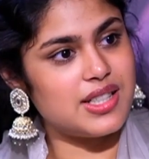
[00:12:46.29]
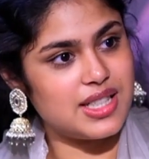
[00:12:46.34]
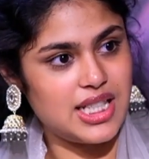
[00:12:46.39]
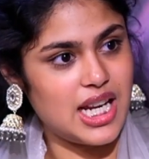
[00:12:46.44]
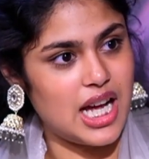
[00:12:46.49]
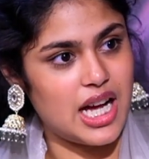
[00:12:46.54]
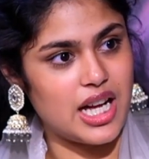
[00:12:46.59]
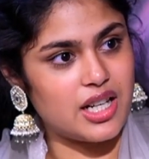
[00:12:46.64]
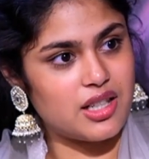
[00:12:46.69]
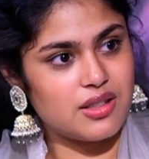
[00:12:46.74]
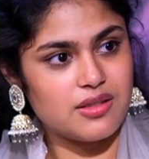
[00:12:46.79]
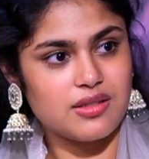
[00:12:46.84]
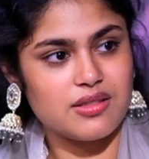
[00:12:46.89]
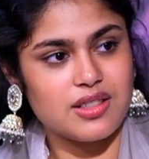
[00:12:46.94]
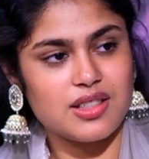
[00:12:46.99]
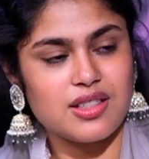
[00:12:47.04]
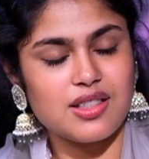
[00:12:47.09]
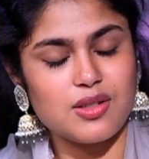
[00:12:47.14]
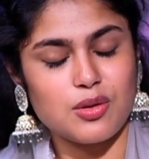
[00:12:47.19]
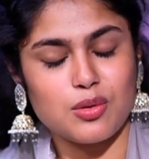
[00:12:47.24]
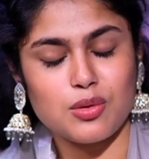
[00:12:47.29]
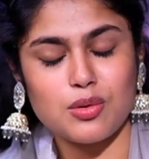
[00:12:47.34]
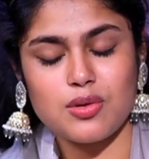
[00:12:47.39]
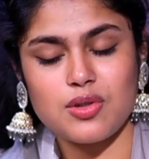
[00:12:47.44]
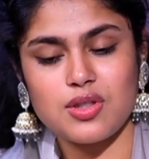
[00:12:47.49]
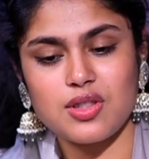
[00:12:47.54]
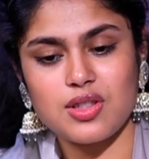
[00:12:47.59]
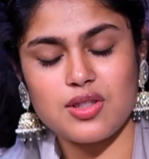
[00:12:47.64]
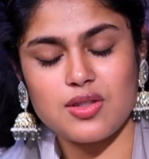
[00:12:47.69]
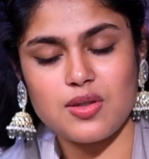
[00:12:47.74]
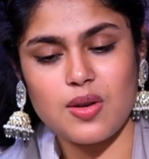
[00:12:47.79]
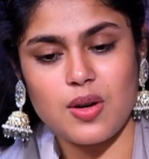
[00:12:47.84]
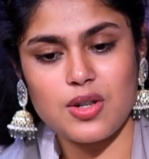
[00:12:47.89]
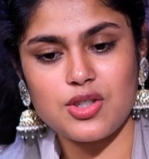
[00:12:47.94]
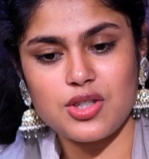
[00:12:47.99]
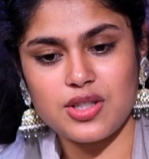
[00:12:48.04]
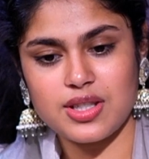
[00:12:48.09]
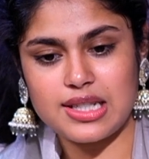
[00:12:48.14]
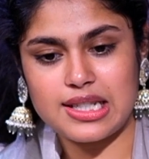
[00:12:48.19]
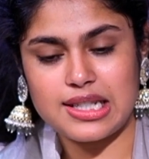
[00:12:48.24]
star. You know, he's not
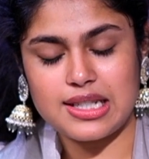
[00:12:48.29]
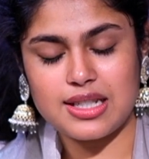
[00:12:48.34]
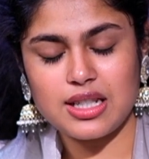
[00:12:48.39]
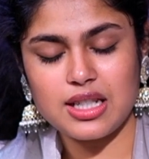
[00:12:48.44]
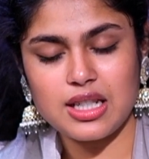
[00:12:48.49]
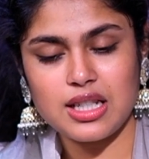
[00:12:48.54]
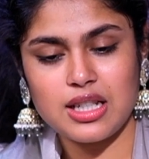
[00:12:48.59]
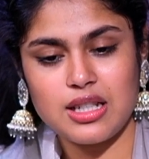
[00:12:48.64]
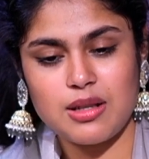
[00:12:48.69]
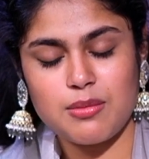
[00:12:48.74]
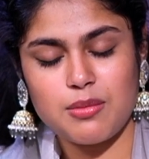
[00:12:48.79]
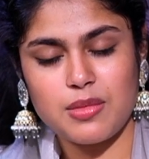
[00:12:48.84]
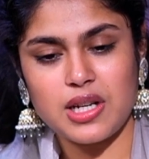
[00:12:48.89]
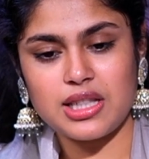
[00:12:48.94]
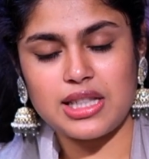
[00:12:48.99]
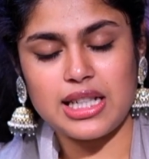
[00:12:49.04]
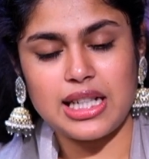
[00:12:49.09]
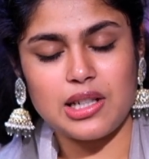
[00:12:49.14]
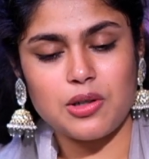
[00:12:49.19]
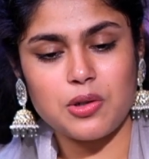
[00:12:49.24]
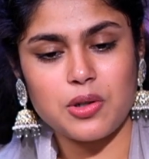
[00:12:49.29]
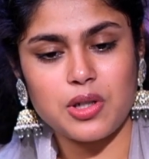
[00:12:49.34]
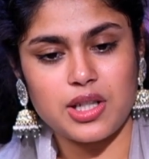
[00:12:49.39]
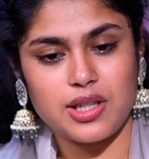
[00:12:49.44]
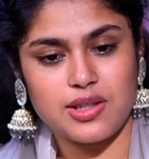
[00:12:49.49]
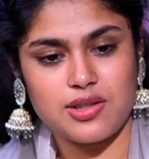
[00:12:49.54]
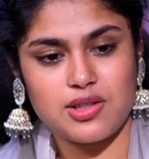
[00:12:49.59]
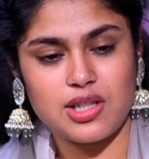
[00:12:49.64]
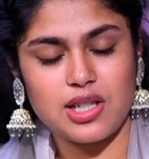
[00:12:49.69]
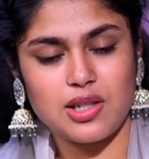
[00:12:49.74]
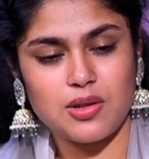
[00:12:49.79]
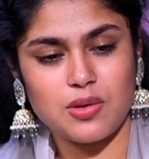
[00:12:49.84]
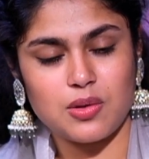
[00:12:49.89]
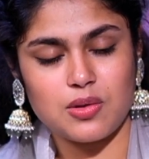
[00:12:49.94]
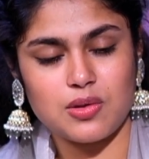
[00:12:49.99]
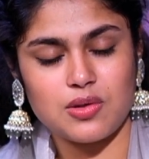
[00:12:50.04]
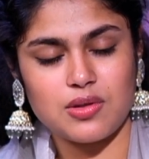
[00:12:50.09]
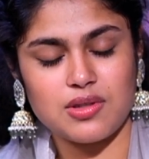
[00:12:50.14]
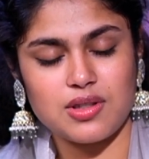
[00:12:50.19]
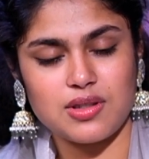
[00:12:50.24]
just mana Telugu industry lo
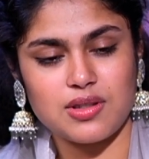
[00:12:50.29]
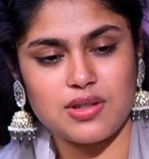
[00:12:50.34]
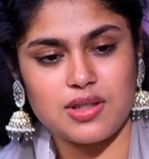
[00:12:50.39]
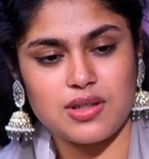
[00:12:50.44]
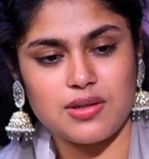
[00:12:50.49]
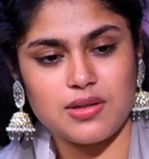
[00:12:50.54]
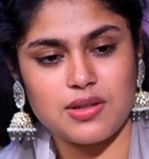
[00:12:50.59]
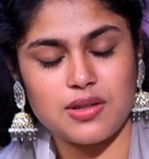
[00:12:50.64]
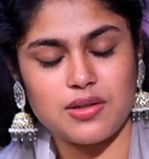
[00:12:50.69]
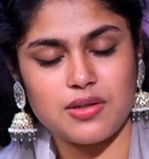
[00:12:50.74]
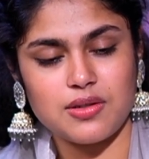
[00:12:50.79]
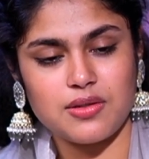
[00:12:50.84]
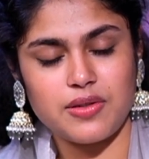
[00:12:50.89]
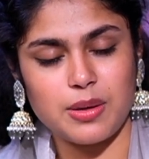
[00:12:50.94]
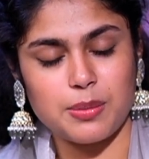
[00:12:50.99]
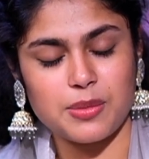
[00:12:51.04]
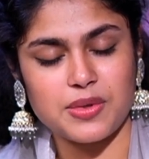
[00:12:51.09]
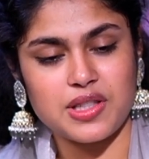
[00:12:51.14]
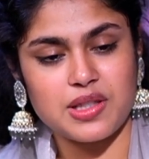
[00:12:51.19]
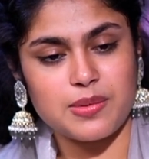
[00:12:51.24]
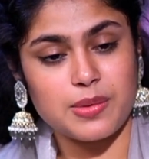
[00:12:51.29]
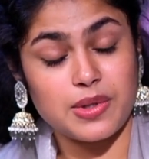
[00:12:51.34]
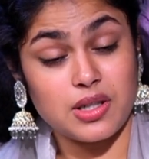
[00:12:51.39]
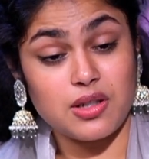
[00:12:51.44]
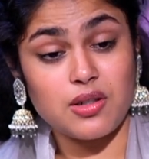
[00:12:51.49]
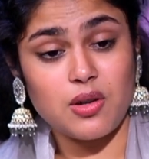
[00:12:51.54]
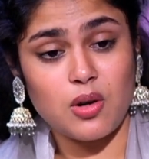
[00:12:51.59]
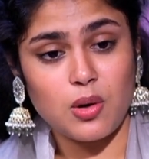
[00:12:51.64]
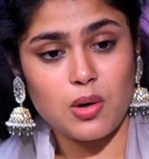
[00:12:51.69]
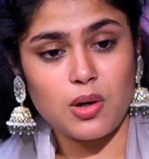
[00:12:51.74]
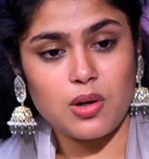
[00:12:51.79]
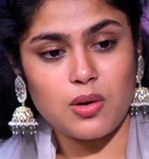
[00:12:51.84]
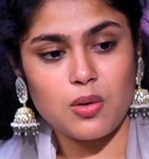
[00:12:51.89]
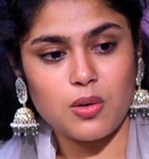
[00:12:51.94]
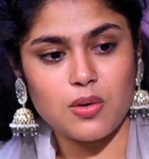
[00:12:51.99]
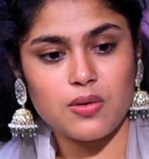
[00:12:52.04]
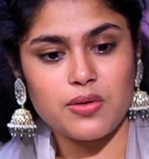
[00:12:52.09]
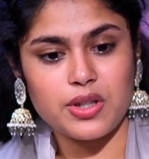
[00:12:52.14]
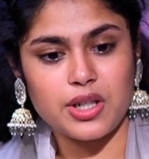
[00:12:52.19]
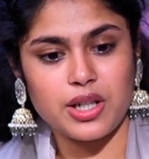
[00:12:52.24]
famous, but all
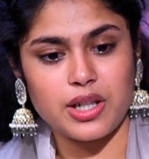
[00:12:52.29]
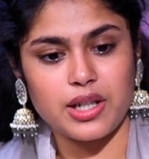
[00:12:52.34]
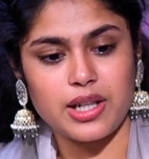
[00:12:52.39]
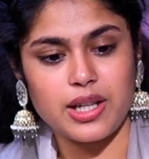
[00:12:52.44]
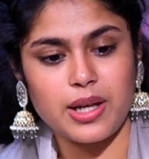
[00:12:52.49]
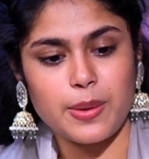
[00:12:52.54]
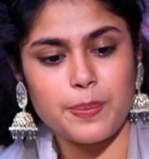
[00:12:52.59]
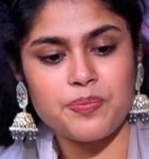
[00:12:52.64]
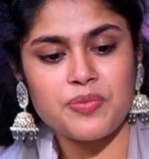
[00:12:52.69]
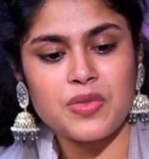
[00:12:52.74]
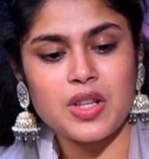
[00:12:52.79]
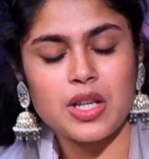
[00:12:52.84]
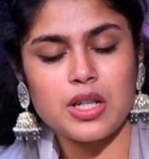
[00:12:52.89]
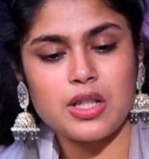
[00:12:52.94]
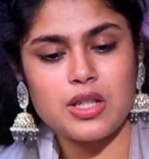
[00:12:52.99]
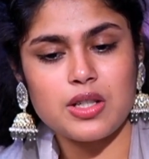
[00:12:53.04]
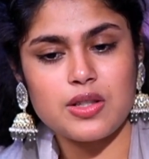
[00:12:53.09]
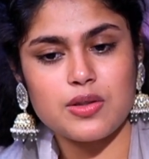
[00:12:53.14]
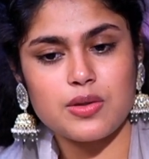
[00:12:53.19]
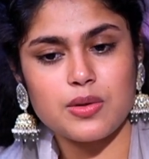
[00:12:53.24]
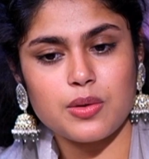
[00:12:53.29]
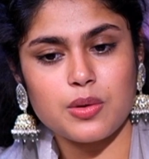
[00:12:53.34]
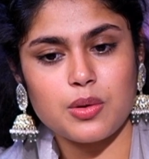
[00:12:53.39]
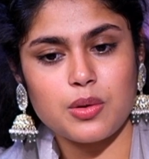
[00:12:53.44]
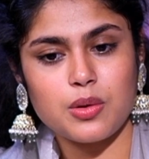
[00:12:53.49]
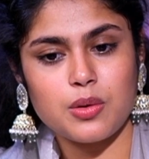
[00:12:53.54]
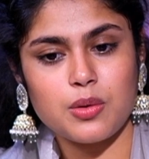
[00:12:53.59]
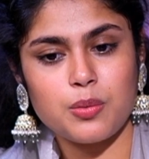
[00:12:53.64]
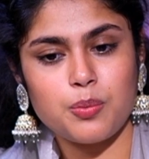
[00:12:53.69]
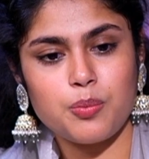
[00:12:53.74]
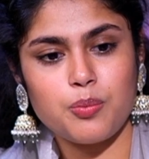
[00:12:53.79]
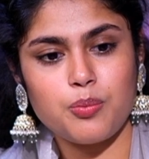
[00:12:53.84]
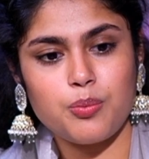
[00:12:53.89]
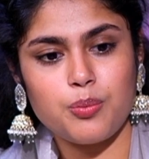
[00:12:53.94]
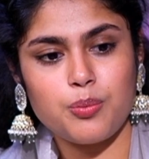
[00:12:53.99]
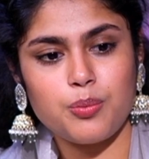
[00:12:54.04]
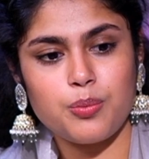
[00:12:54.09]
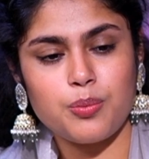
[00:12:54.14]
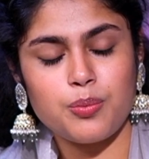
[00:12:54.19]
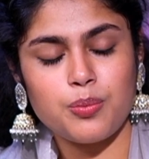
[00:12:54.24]
over India. So
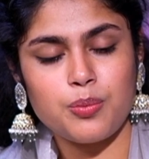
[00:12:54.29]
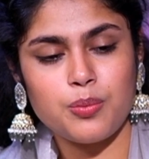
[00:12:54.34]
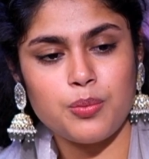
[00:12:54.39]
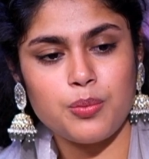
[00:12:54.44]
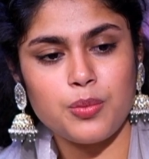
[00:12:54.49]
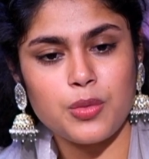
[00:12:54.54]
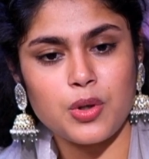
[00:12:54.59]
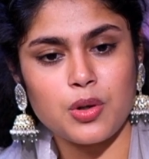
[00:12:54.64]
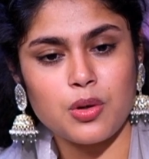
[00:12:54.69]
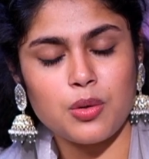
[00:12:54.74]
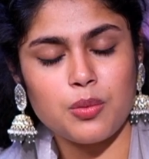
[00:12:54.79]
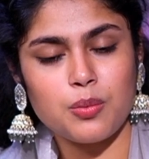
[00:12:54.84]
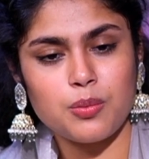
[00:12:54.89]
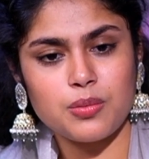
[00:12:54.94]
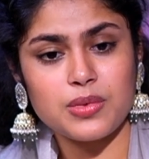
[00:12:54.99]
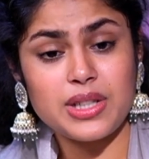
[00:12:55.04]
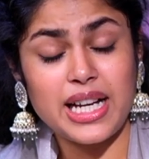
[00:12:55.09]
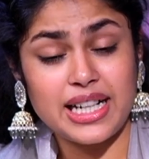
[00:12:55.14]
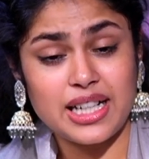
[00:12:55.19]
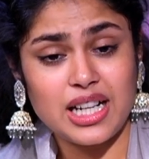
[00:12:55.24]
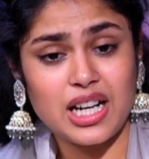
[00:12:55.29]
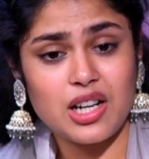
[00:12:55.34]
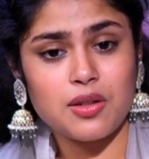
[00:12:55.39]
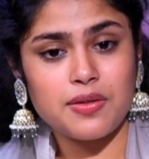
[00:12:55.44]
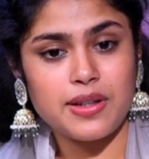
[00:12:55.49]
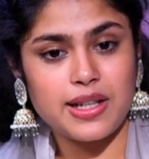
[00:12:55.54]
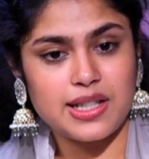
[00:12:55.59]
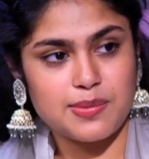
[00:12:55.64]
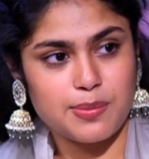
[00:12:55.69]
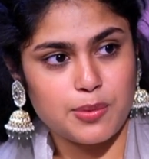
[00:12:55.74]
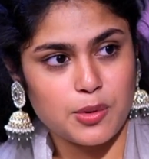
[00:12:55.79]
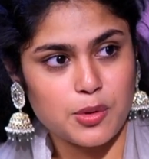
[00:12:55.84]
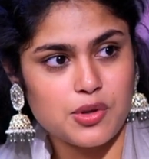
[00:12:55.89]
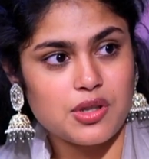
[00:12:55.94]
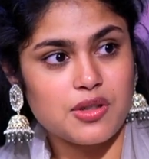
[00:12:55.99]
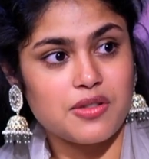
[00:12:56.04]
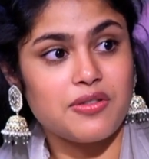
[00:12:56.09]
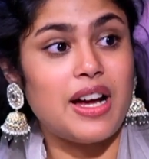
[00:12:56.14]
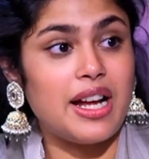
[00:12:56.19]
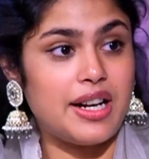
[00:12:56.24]
you know, that kind of
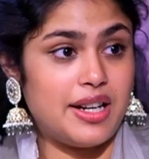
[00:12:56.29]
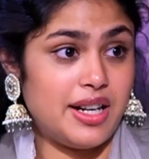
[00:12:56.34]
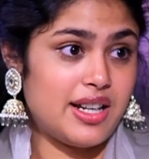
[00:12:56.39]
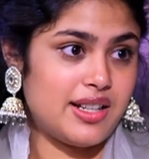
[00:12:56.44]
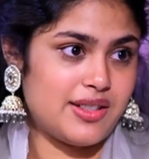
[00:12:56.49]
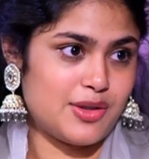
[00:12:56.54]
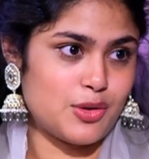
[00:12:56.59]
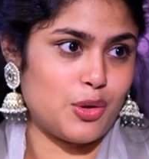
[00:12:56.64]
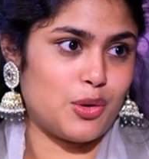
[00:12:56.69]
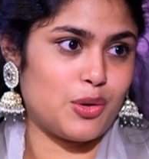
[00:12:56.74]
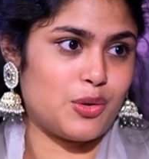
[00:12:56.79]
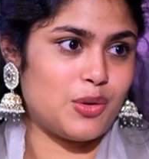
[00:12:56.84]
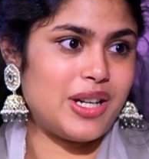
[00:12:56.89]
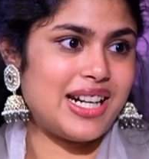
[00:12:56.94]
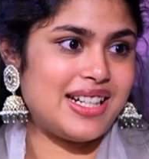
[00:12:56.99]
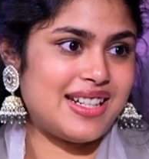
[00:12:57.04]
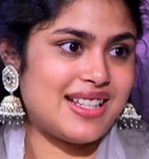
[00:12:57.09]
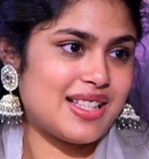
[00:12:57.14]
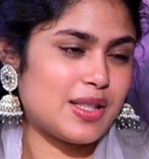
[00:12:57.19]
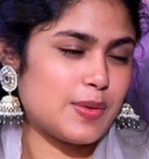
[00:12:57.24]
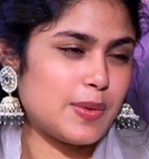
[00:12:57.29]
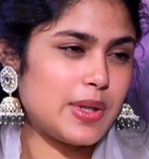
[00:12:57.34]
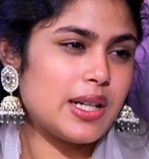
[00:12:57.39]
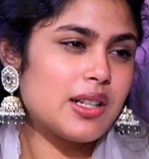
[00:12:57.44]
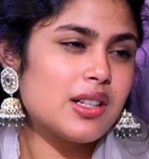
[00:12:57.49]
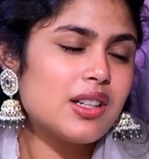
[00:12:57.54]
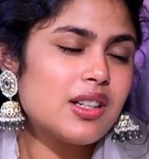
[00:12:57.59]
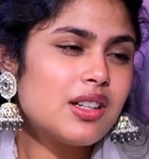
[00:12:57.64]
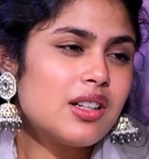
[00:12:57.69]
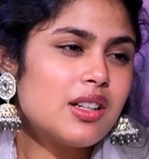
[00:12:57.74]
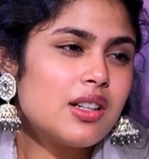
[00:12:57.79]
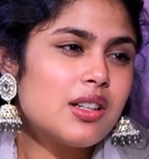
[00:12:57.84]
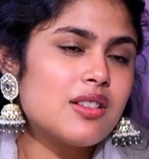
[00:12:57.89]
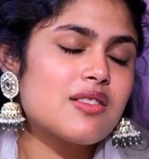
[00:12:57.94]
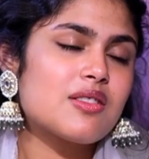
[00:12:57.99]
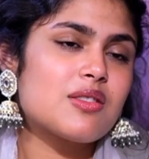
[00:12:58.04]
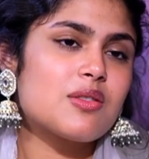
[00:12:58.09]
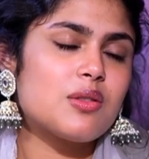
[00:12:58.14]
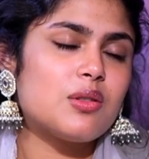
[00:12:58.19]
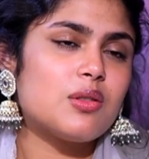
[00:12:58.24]
exposure Faria is going to get as well,
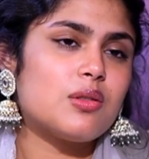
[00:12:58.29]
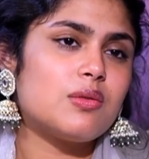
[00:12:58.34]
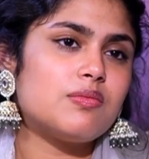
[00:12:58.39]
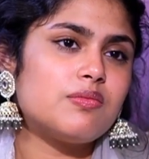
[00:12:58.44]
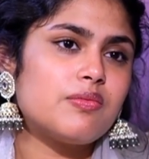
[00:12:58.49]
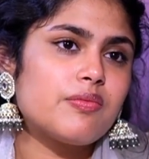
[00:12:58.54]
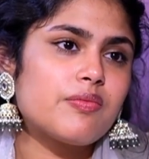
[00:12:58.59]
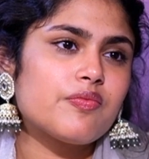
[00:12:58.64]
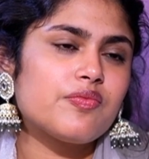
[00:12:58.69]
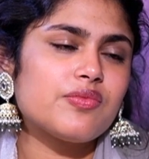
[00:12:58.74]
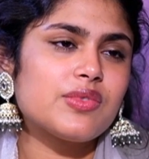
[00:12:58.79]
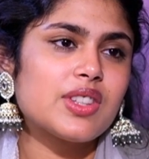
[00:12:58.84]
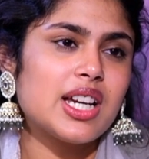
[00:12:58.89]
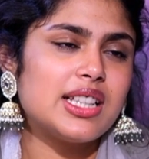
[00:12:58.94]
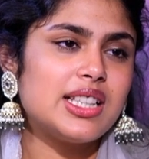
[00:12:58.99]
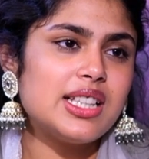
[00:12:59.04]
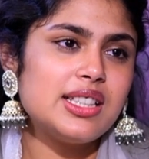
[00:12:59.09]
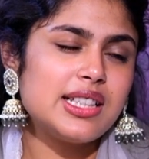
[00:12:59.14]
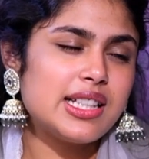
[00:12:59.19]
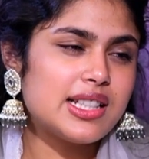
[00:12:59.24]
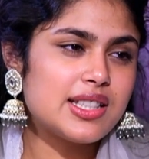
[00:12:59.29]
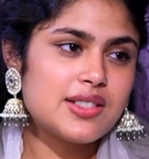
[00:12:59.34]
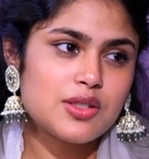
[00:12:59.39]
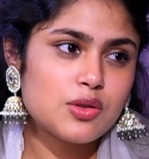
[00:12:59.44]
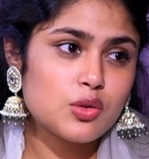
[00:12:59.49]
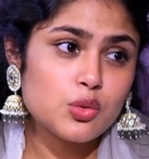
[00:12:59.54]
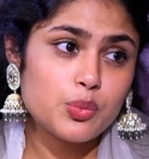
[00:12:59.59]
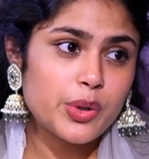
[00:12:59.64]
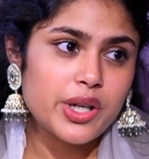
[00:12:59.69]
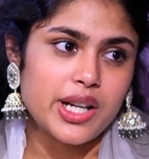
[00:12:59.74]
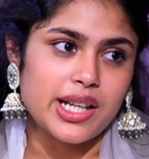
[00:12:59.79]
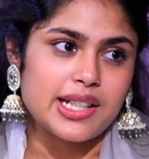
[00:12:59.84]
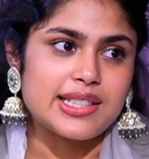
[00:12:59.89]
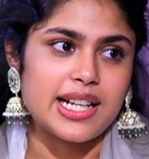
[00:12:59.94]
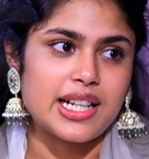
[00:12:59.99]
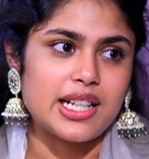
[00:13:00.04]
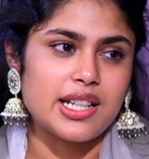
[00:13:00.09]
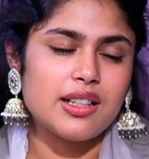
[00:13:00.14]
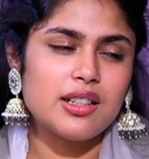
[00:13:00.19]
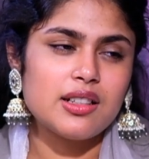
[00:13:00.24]
so I think that's super
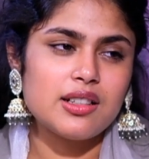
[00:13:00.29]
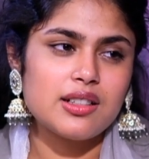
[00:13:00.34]
exciting.